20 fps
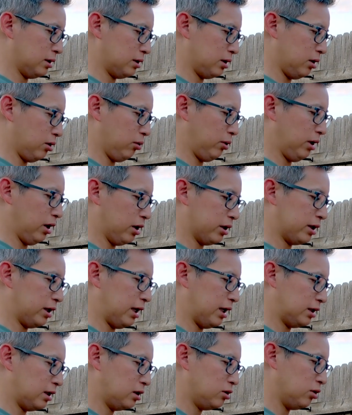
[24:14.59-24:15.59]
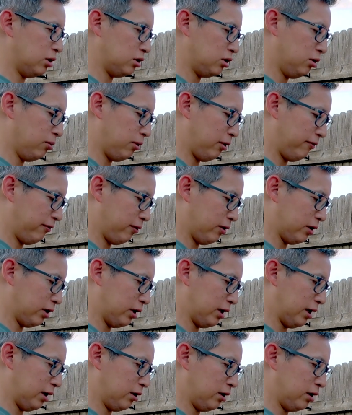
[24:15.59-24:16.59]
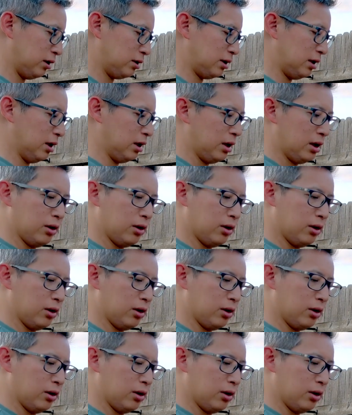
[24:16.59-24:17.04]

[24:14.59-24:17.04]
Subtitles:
So we are connected to a 2.4 gigahertz.